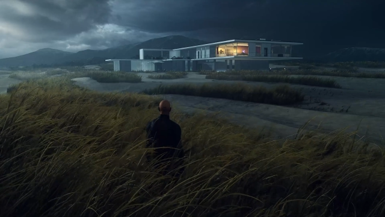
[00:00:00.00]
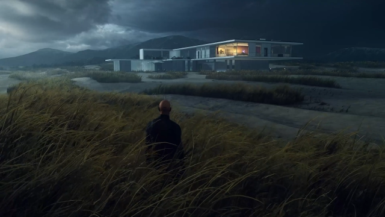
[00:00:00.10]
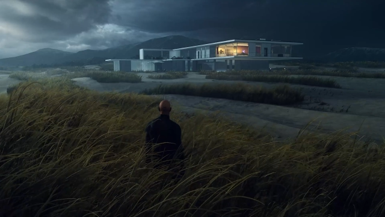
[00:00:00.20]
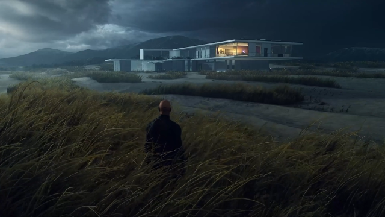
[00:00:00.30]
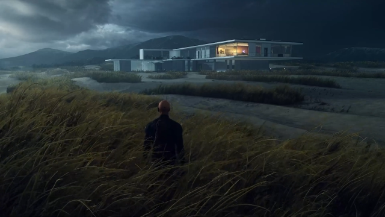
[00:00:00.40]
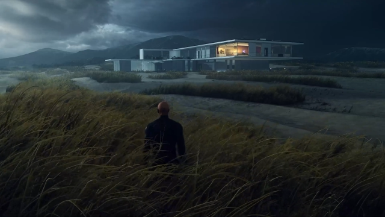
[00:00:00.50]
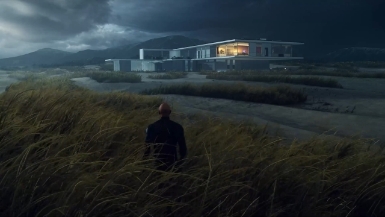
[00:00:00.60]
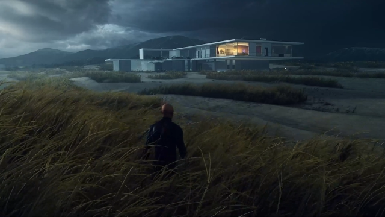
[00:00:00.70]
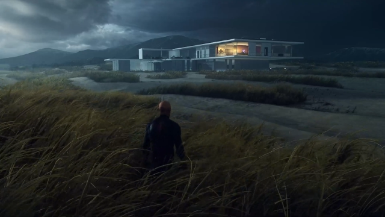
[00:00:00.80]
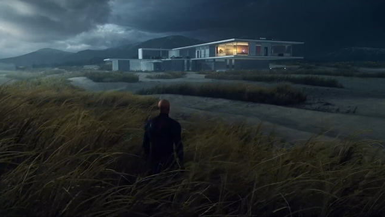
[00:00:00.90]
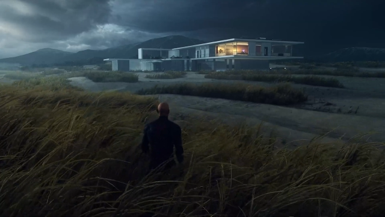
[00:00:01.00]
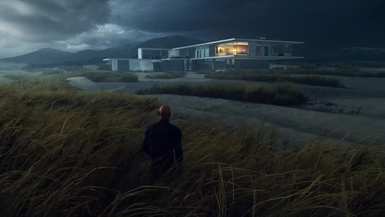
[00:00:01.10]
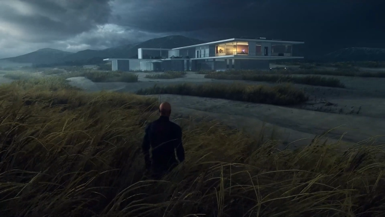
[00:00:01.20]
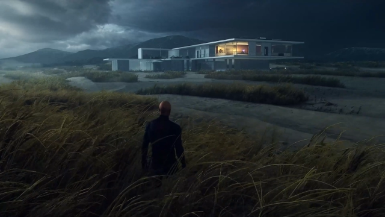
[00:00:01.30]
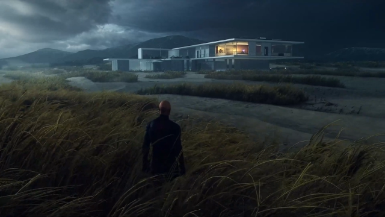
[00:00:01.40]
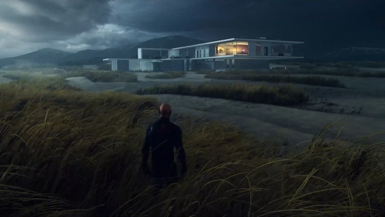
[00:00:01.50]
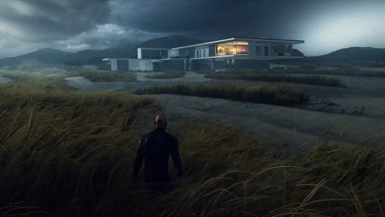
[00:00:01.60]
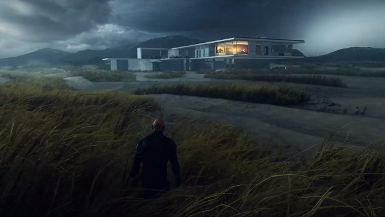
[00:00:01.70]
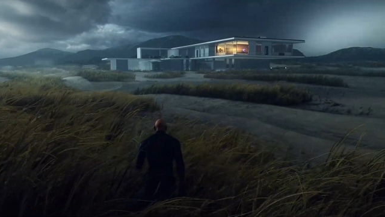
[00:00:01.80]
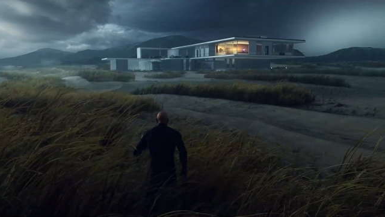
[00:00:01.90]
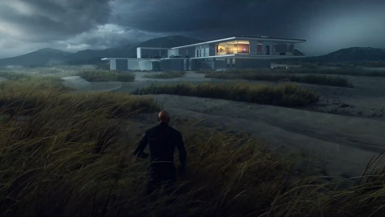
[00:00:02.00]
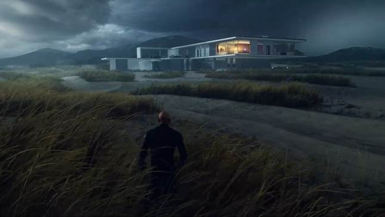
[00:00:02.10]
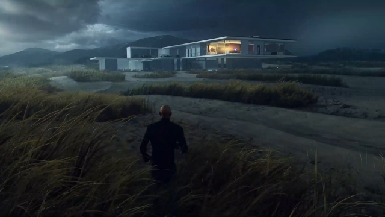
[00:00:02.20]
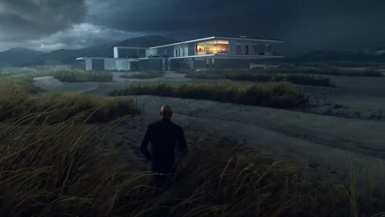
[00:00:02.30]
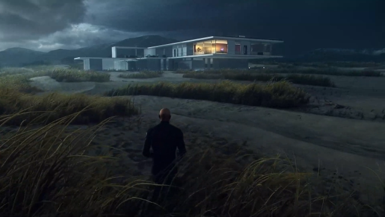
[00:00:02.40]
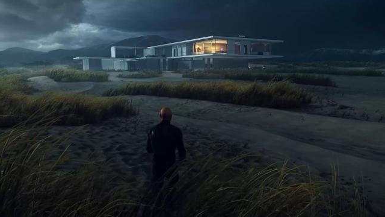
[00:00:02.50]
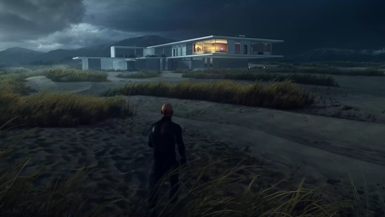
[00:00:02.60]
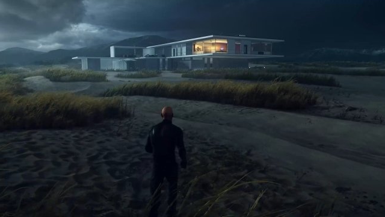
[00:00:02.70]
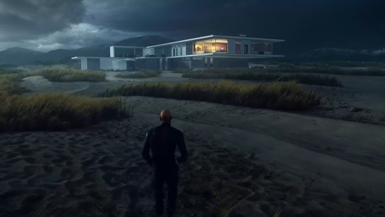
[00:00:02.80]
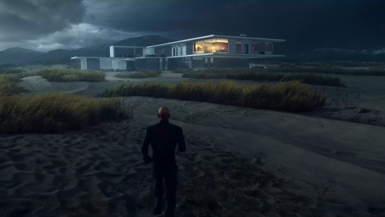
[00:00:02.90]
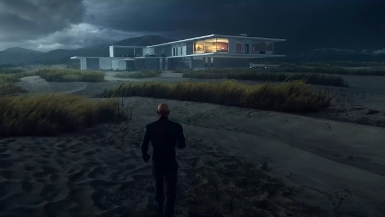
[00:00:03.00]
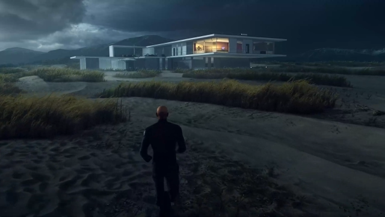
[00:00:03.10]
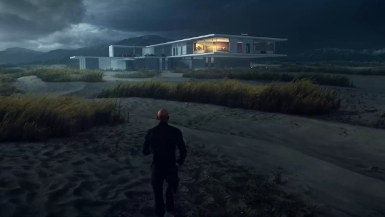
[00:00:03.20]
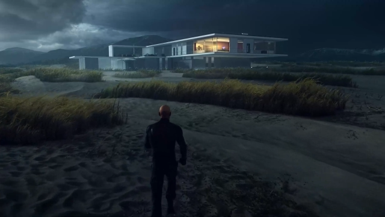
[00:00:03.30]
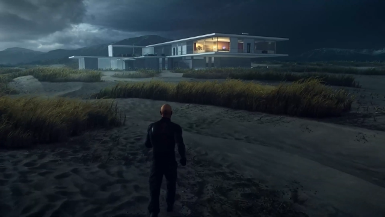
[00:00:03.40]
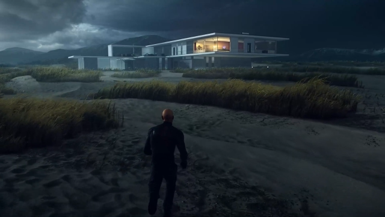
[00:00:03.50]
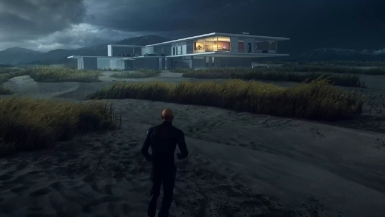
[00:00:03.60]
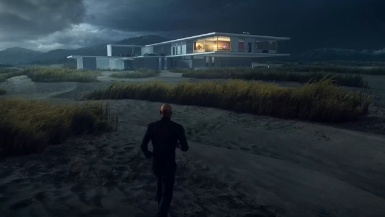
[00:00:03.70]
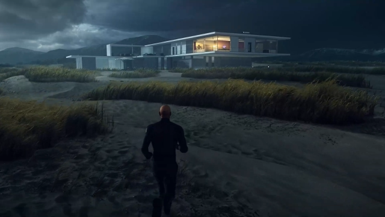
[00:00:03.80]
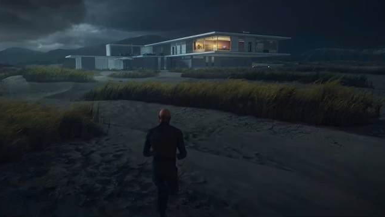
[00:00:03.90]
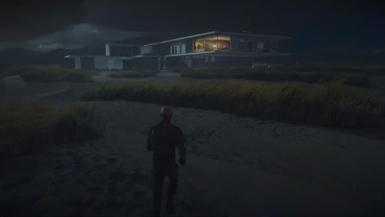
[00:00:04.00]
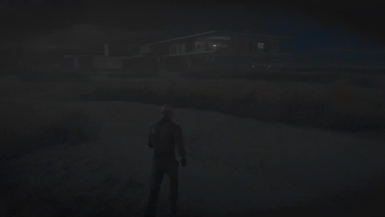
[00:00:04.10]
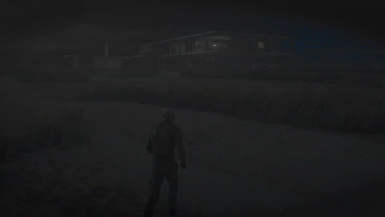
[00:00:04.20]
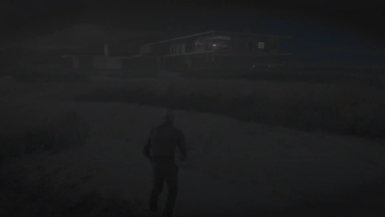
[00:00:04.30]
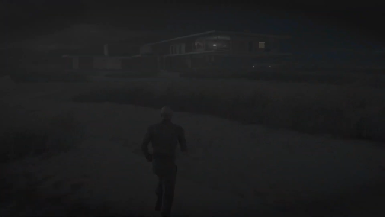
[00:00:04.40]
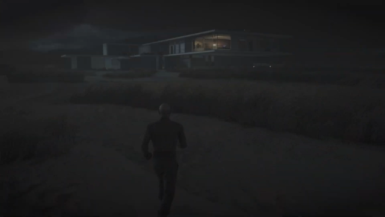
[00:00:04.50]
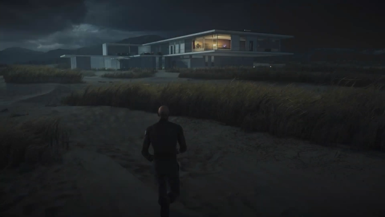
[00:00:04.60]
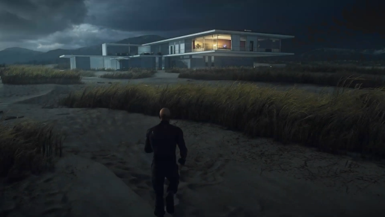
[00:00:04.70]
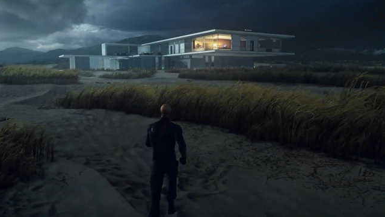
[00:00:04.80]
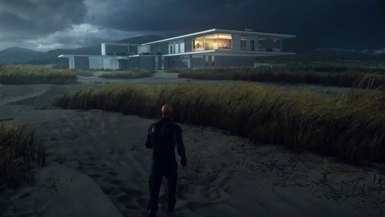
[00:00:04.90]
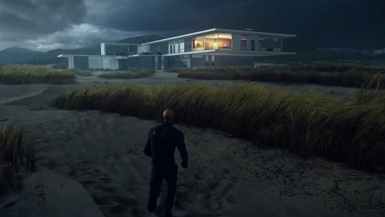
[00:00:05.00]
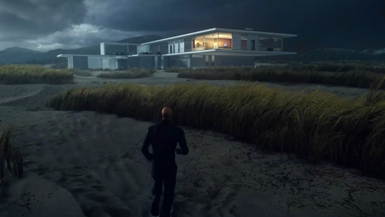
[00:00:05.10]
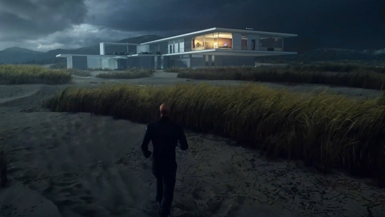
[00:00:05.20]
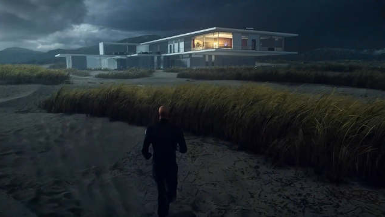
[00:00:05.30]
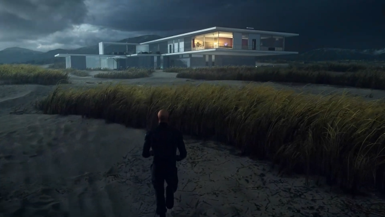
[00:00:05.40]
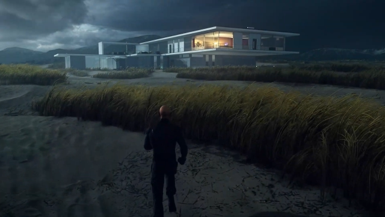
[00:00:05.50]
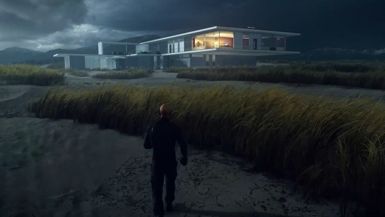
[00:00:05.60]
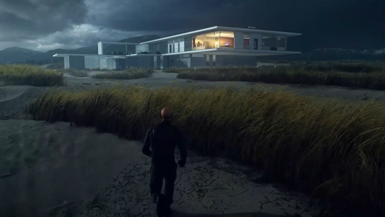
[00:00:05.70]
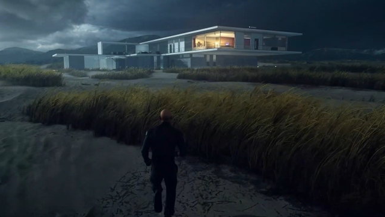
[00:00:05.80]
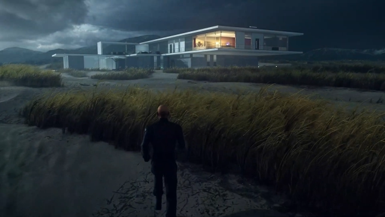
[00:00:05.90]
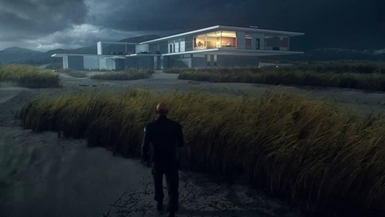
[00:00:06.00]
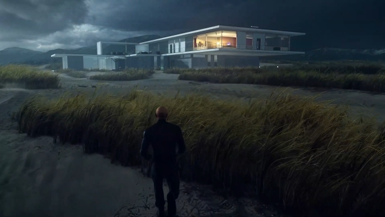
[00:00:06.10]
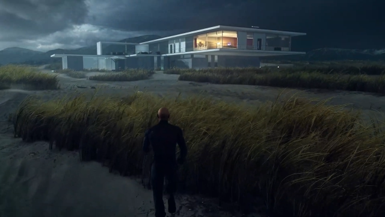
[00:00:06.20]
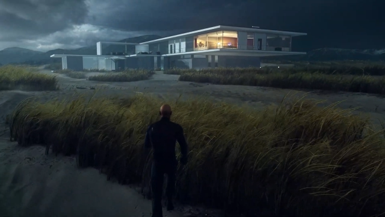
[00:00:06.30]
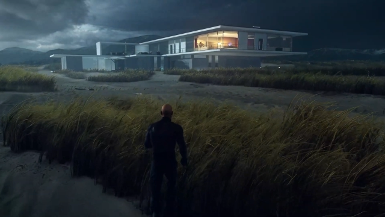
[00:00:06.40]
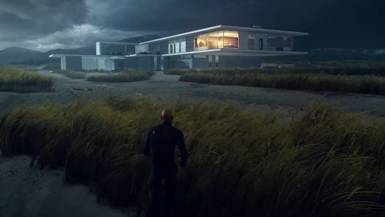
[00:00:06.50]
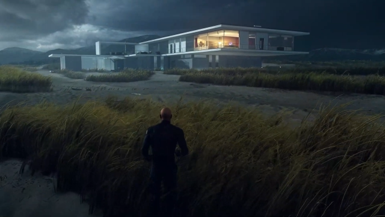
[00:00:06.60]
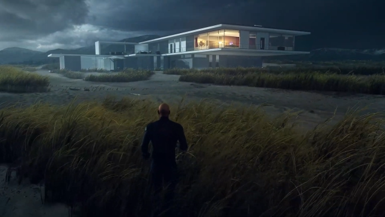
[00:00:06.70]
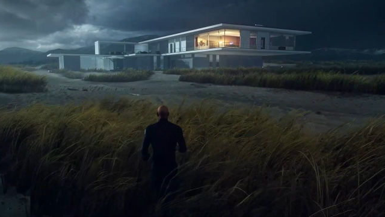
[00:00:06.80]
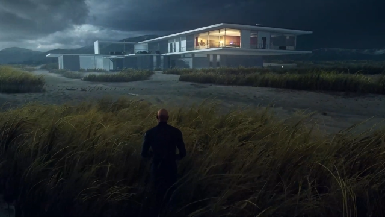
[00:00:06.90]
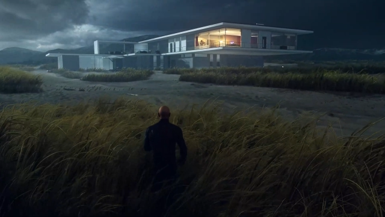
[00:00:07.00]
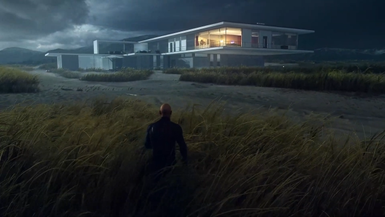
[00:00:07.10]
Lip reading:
Nobody's mouth can be seen.